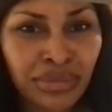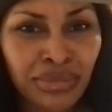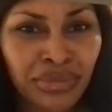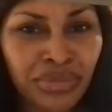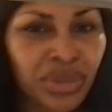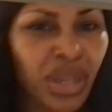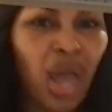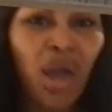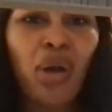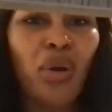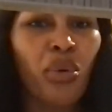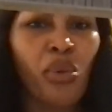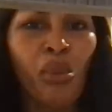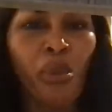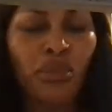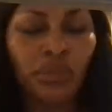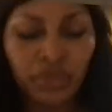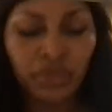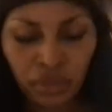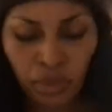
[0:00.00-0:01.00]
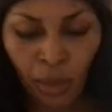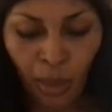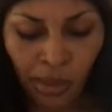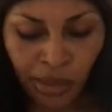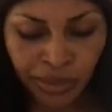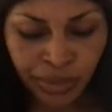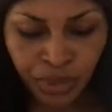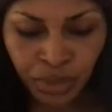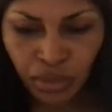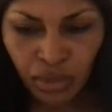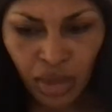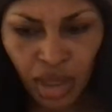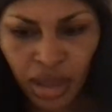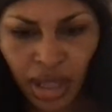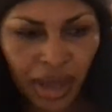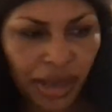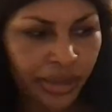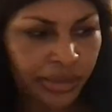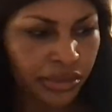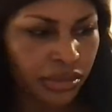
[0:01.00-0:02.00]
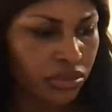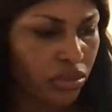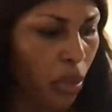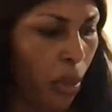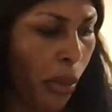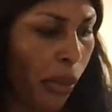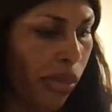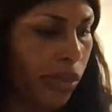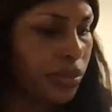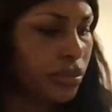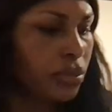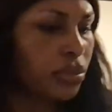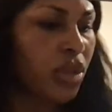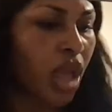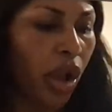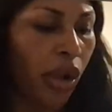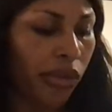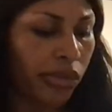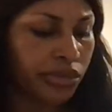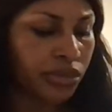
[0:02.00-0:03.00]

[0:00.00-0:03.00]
No. Like, no.